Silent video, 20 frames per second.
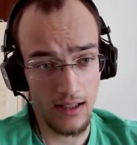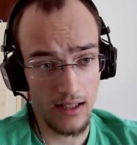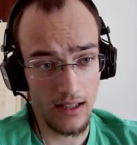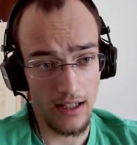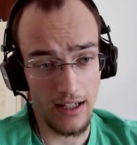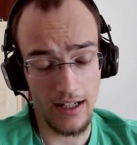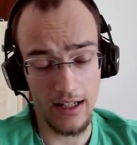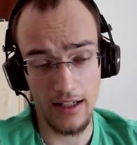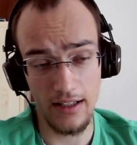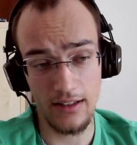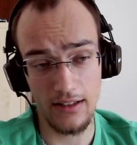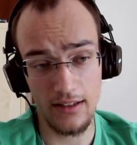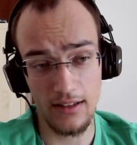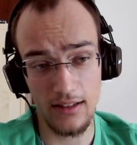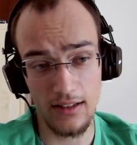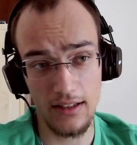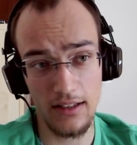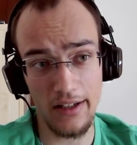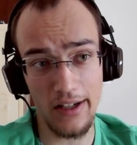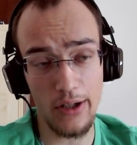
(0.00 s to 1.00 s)
and
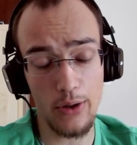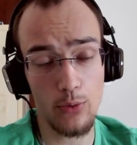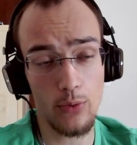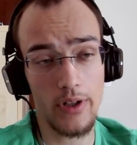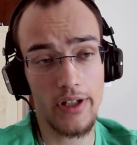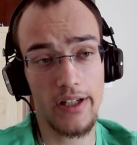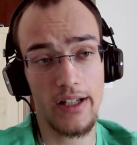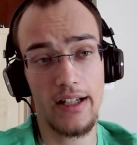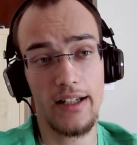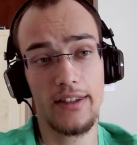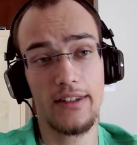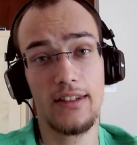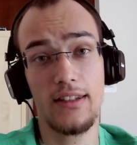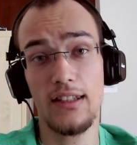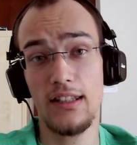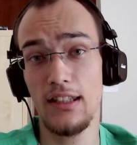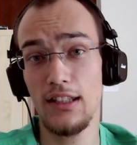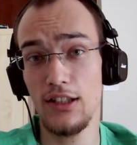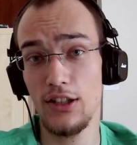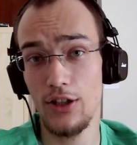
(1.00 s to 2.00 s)
here we're at
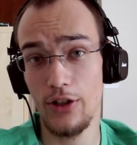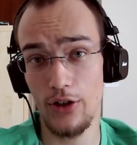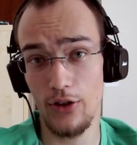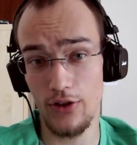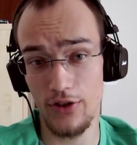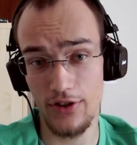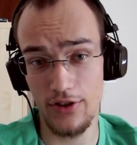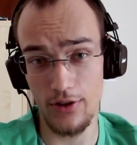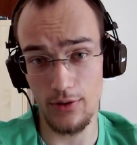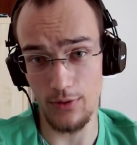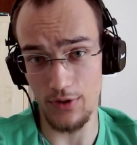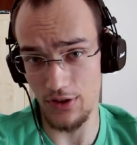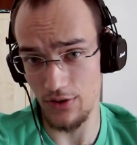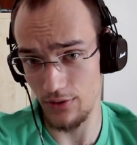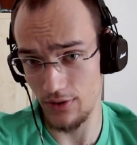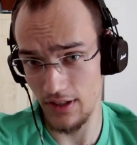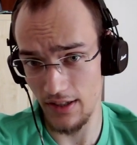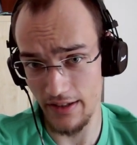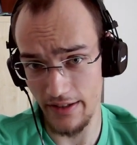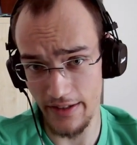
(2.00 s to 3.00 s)
the crossroads. So
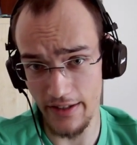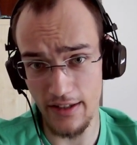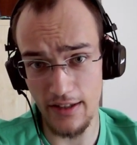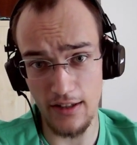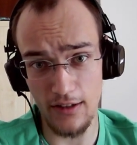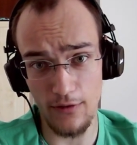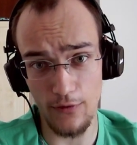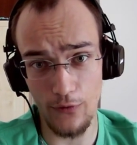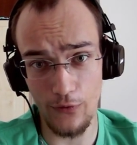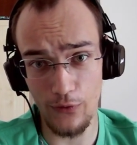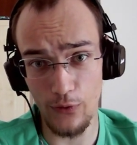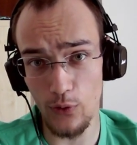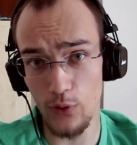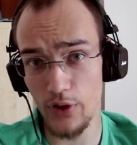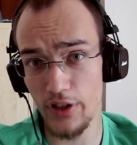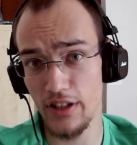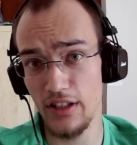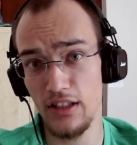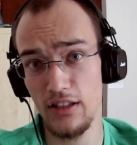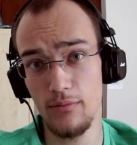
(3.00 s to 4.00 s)
this is
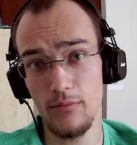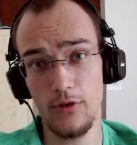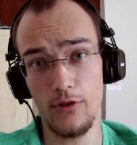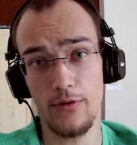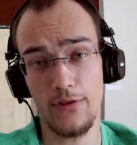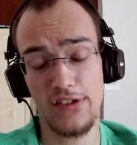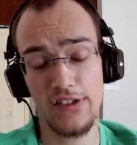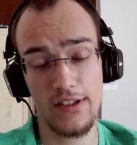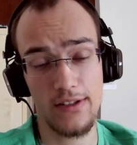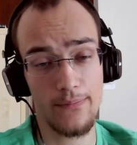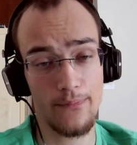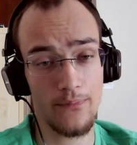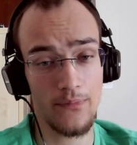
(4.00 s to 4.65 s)
14 moves.